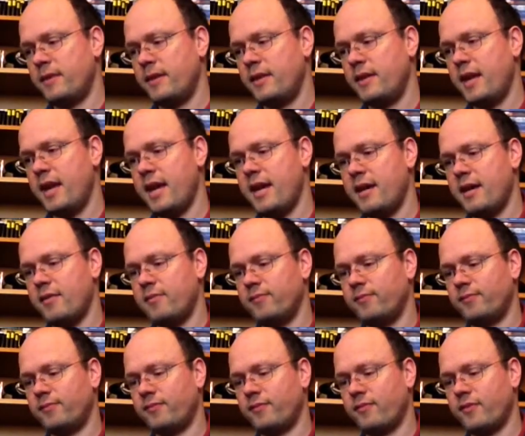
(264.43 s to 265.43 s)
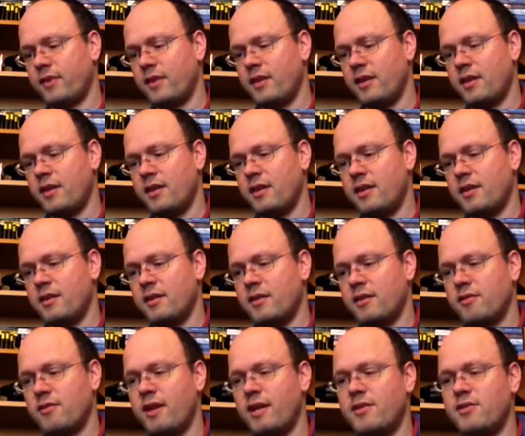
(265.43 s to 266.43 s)
Yeah,
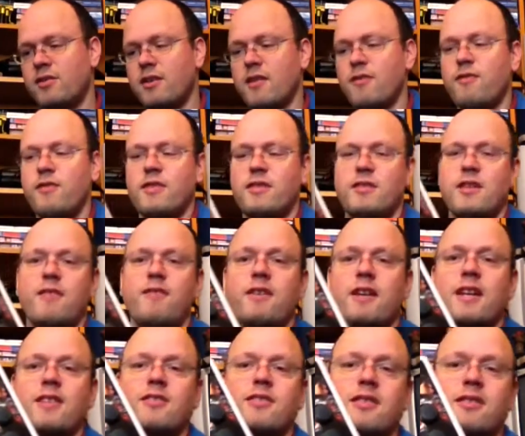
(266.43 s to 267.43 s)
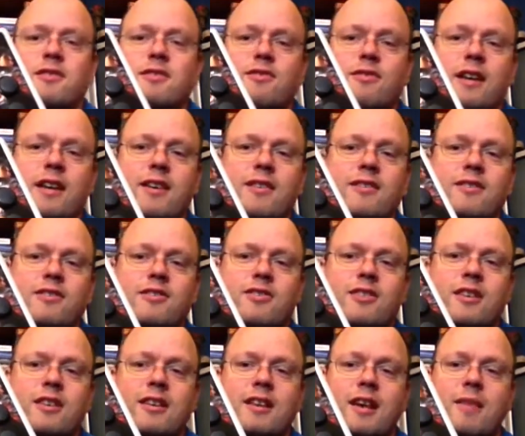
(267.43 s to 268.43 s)
great stuff. It even has the triggers.
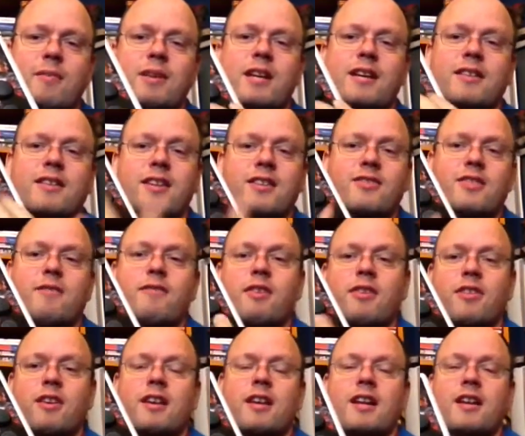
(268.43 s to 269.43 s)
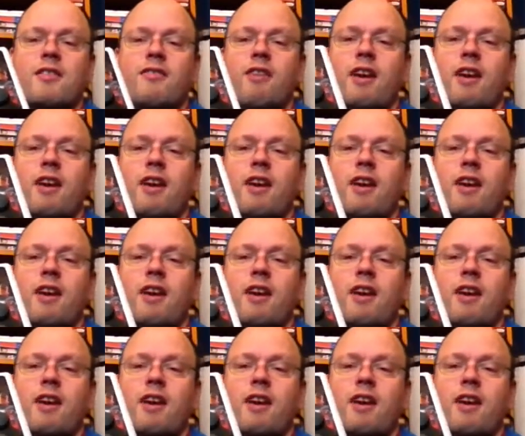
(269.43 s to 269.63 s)
I mean, it does everything that a